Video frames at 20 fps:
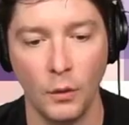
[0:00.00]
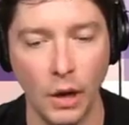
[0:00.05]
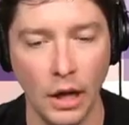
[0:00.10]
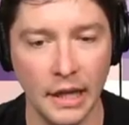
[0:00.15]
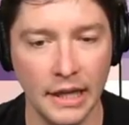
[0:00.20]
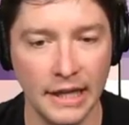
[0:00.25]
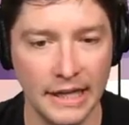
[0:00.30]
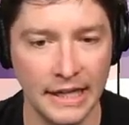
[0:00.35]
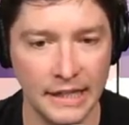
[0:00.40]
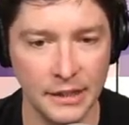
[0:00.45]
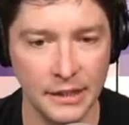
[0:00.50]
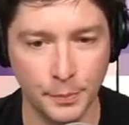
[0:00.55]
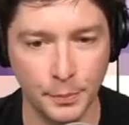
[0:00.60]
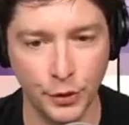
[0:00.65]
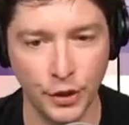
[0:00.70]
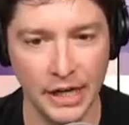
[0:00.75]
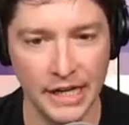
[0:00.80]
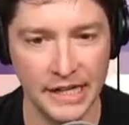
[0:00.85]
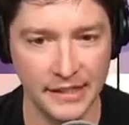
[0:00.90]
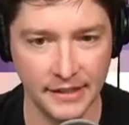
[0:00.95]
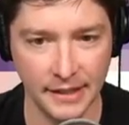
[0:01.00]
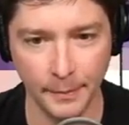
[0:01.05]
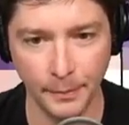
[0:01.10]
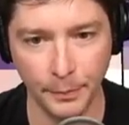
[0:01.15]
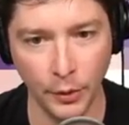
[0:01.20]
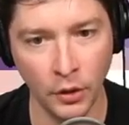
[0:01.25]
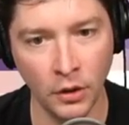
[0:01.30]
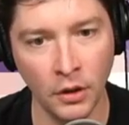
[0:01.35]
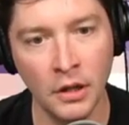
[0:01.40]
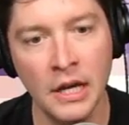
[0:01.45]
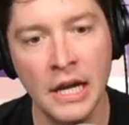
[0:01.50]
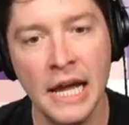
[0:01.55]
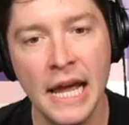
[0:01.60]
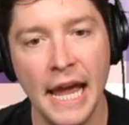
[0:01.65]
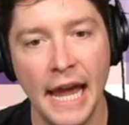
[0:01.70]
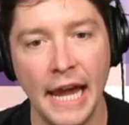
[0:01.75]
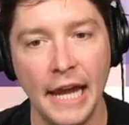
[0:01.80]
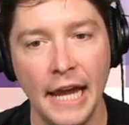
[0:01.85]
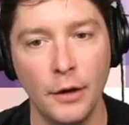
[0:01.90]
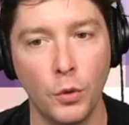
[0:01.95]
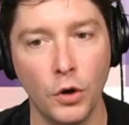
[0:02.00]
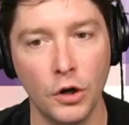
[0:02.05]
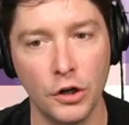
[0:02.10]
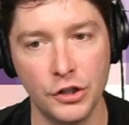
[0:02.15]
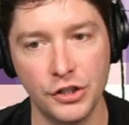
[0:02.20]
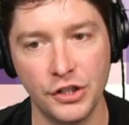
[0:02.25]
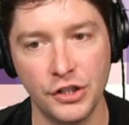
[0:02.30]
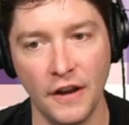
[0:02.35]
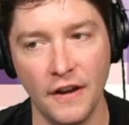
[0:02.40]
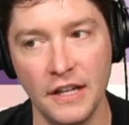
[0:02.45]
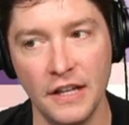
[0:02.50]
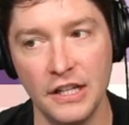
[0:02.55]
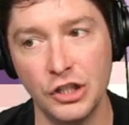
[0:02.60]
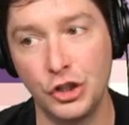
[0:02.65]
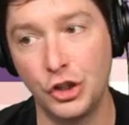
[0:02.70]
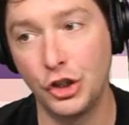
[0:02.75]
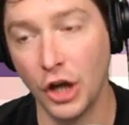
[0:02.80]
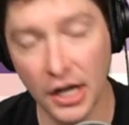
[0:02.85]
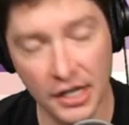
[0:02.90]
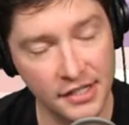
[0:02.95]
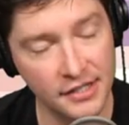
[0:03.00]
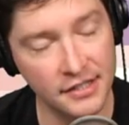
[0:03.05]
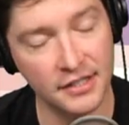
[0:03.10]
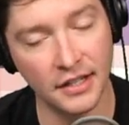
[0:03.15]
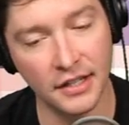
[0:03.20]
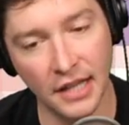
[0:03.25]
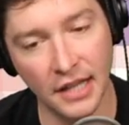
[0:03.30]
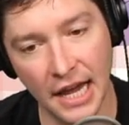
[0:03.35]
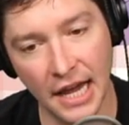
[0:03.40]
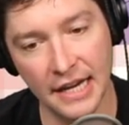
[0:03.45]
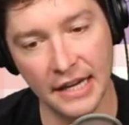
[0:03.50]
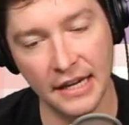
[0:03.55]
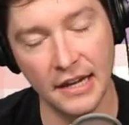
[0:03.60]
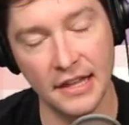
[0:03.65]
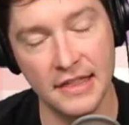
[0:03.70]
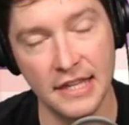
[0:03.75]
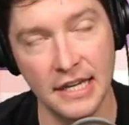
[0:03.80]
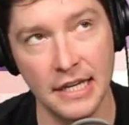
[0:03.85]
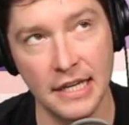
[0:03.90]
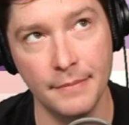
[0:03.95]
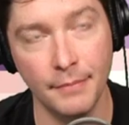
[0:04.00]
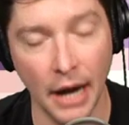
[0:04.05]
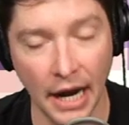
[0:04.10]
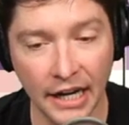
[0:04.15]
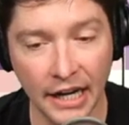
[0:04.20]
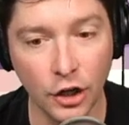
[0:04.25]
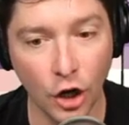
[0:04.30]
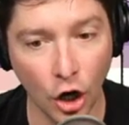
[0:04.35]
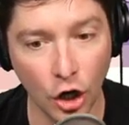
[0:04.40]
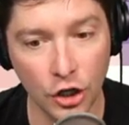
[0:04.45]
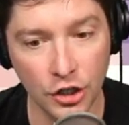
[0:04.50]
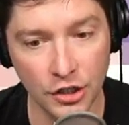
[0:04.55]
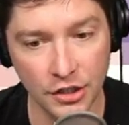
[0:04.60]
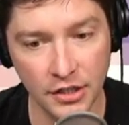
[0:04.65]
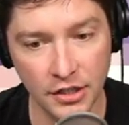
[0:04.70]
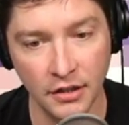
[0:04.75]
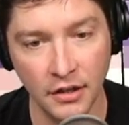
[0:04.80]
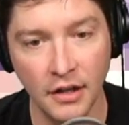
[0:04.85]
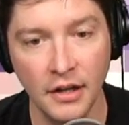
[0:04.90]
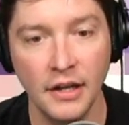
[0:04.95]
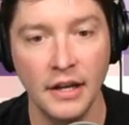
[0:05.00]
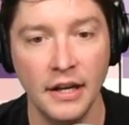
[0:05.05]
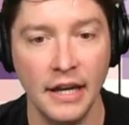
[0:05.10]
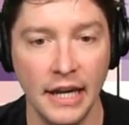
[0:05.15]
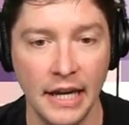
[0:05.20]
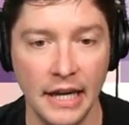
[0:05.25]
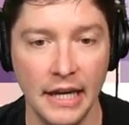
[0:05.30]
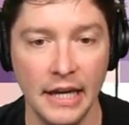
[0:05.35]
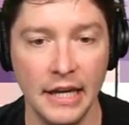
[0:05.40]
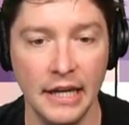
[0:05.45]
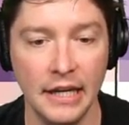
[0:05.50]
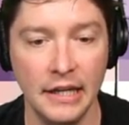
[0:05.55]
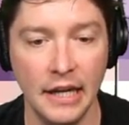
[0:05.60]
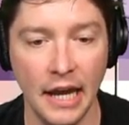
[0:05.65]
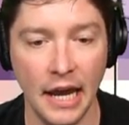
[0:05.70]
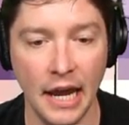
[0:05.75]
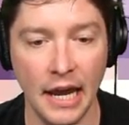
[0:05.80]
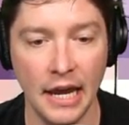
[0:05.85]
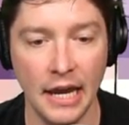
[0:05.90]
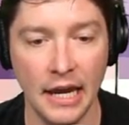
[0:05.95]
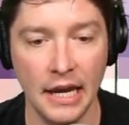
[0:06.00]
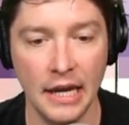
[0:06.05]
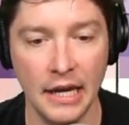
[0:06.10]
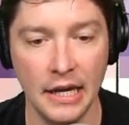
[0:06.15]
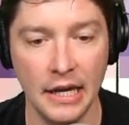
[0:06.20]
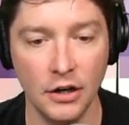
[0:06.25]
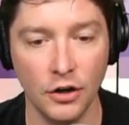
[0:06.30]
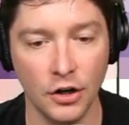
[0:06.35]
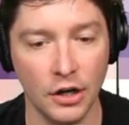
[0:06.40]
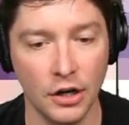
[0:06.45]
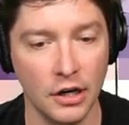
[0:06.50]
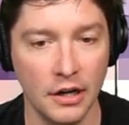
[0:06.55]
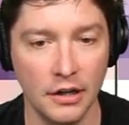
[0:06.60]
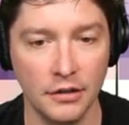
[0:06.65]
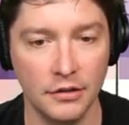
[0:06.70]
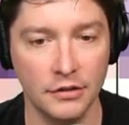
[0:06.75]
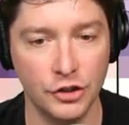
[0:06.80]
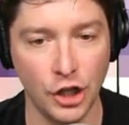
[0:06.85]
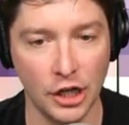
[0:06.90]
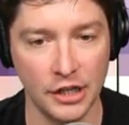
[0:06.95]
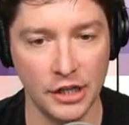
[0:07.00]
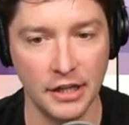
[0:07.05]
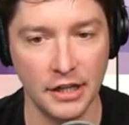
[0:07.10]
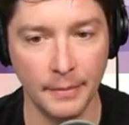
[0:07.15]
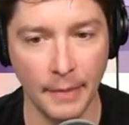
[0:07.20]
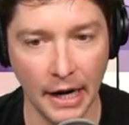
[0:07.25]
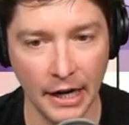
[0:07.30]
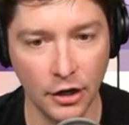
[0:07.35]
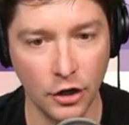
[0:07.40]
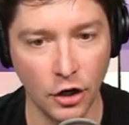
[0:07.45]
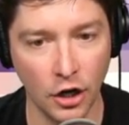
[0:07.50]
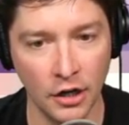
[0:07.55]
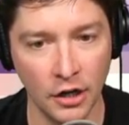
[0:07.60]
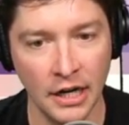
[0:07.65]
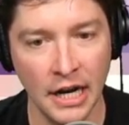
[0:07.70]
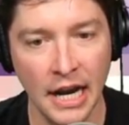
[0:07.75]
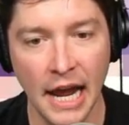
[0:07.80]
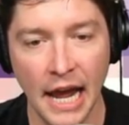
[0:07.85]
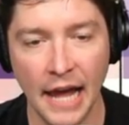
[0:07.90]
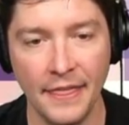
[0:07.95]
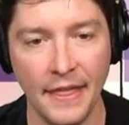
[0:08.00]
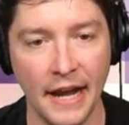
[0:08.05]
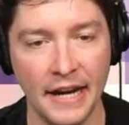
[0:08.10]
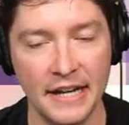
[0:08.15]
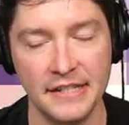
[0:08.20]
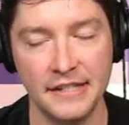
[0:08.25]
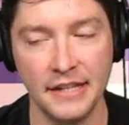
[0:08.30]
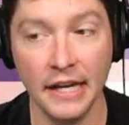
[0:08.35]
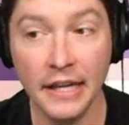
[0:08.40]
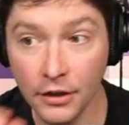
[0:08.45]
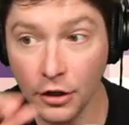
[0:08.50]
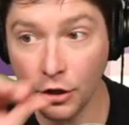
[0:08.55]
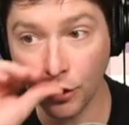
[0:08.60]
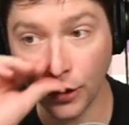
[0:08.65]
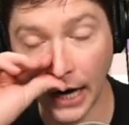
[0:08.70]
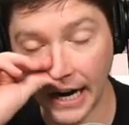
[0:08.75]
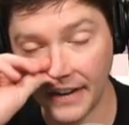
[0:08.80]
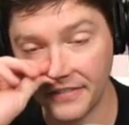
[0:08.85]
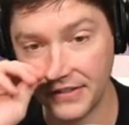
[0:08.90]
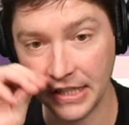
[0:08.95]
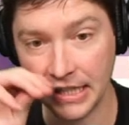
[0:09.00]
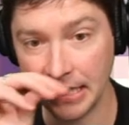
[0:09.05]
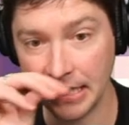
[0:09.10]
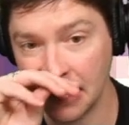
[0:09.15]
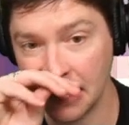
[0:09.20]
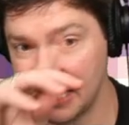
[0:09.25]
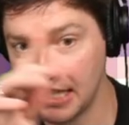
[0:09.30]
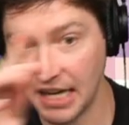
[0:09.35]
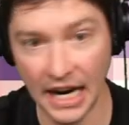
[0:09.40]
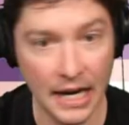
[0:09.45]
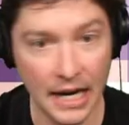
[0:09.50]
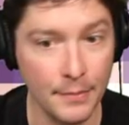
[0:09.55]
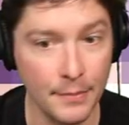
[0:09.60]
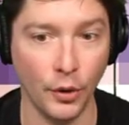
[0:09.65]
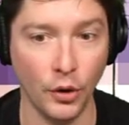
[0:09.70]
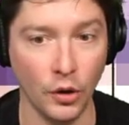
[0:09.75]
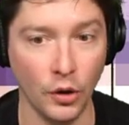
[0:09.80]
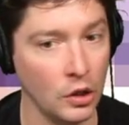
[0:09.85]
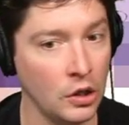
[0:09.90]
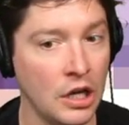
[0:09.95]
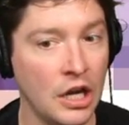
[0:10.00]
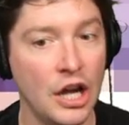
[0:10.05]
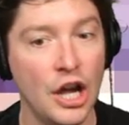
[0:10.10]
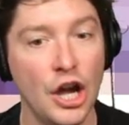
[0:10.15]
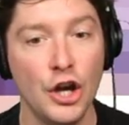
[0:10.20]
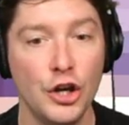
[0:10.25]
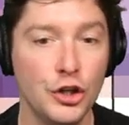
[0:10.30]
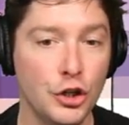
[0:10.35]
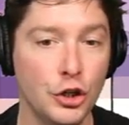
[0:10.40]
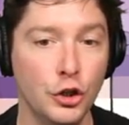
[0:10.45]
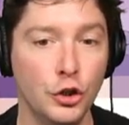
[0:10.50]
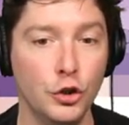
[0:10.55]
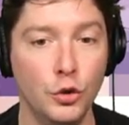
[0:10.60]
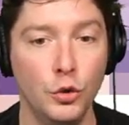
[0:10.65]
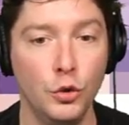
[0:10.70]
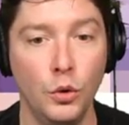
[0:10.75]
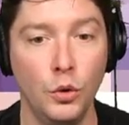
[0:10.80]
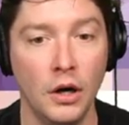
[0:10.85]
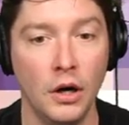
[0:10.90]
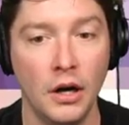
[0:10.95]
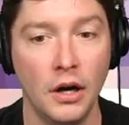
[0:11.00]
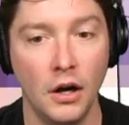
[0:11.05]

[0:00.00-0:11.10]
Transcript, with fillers: Well, it is pretty simple. It works just like the minecart in a chest in a minecart, and that is in the crafting table. You